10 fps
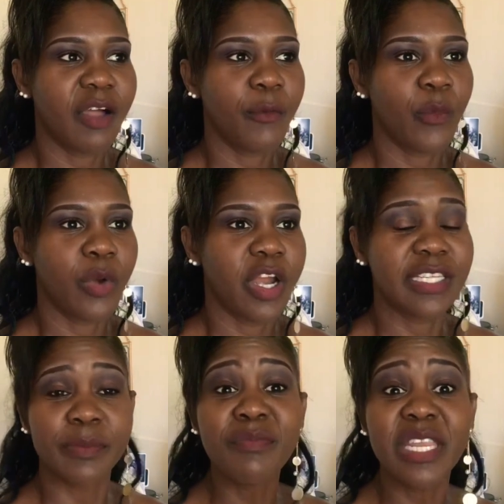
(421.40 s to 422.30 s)
where
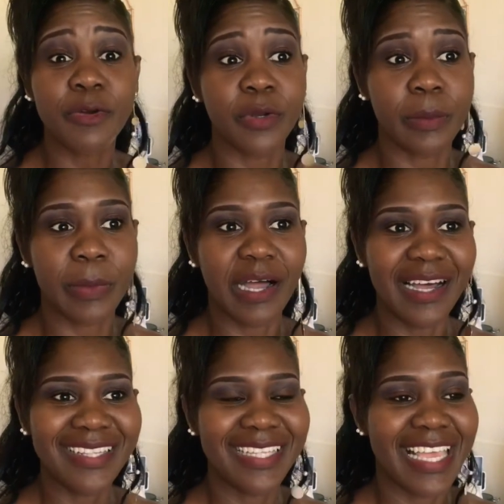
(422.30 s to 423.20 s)
it's a mineral
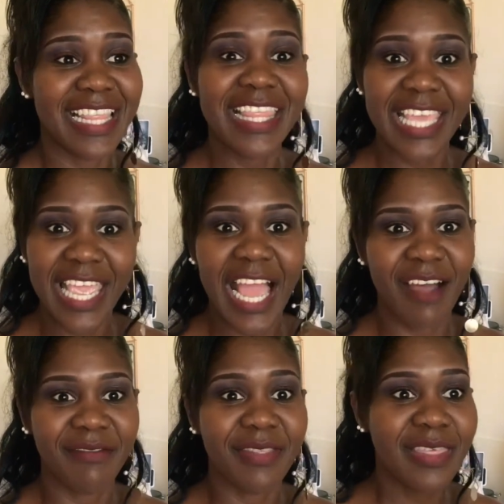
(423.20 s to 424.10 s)
bath and they
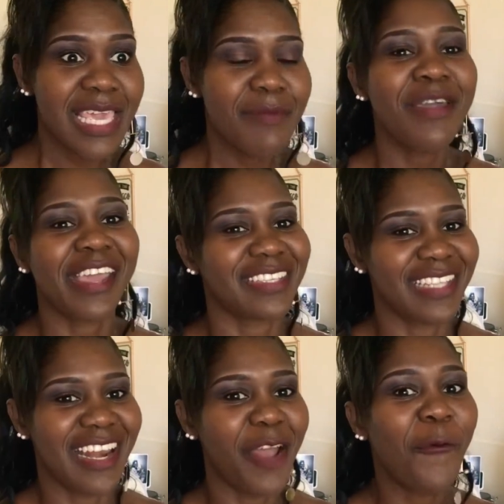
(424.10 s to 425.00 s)
have the best,
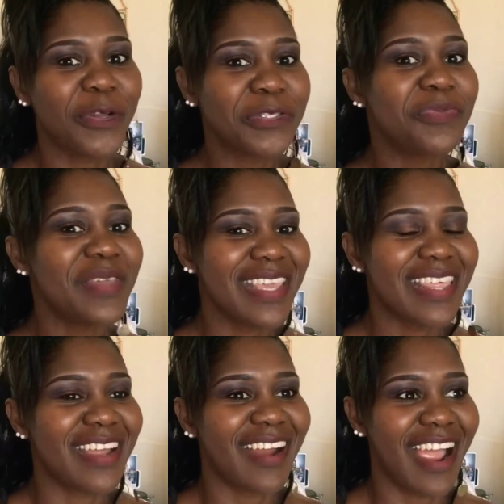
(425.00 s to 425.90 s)
and I want to be
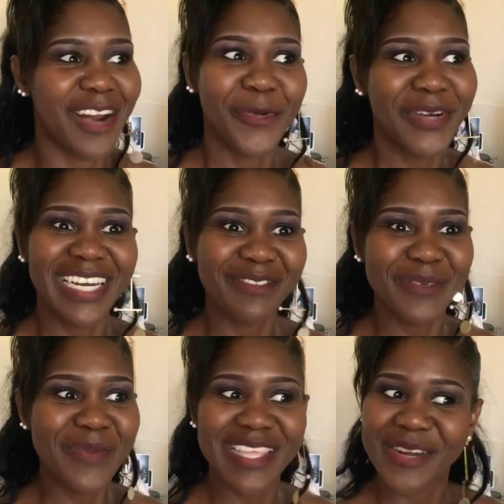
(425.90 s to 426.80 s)
there. And I would love to
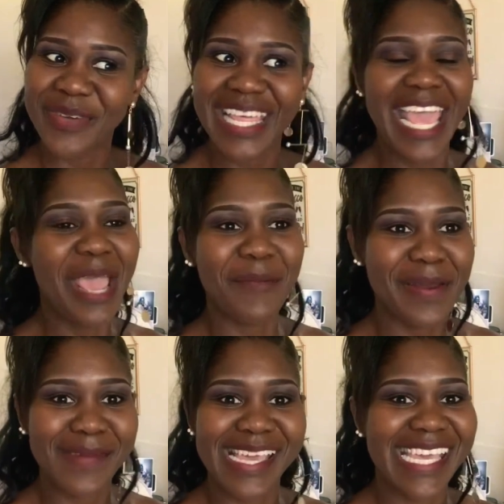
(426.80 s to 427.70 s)
be there with him and
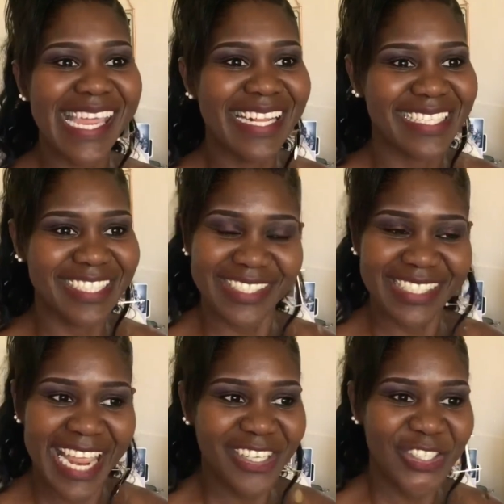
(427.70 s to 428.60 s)
my kids and just
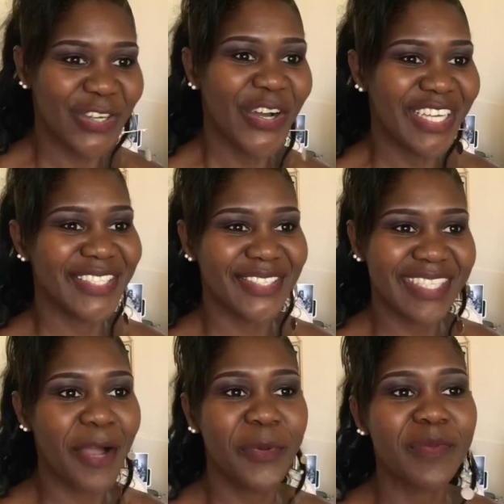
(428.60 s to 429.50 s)
enjoy. So
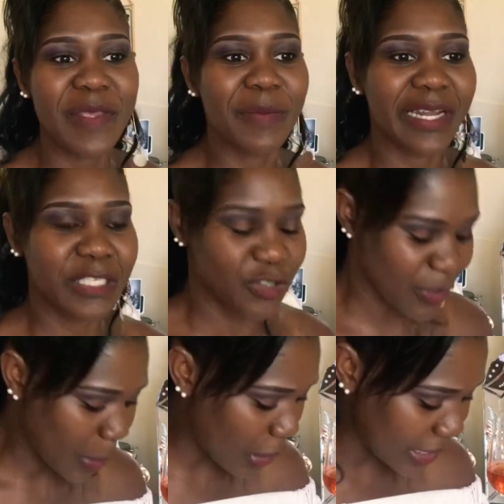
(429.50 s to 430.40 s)
that would be my
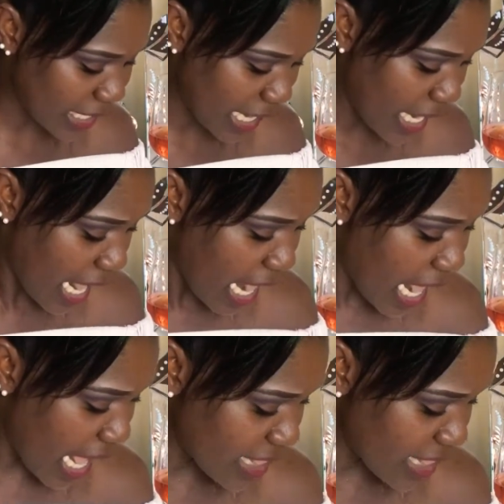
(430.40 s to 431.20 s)
dream holiday. And